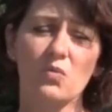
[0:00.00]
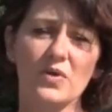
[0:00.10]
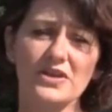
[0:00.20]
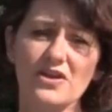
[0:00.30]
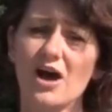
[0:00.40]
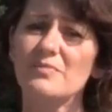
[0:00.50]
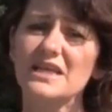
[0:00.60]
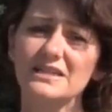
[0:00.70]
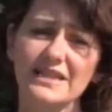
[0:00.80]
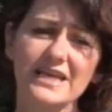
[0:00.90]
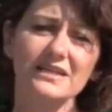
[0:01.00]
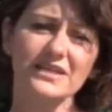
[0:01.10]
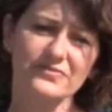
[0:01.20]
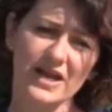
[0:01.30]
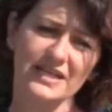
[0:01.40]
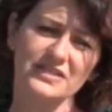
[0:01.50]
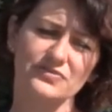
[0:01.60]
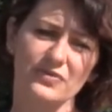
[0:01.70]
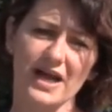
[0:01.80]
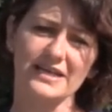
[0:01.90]
would not be legally ready
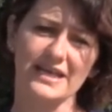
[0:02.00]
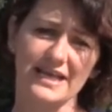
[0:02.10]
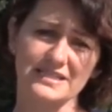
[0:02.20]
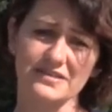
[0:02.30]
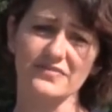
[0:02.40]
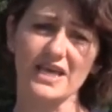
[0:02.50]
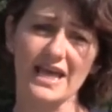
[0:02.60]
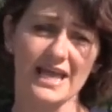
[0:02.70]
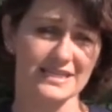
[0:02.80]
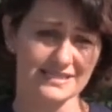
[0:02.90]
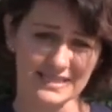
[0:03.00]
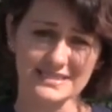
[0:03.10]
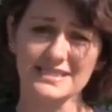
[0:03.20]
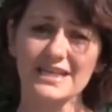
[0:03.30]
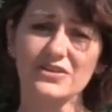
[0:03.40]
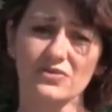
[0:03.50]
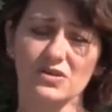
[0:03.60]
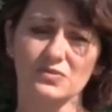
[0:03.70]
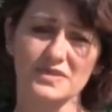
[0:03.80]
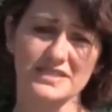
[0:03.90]
to ride an ATV, and a 16 year old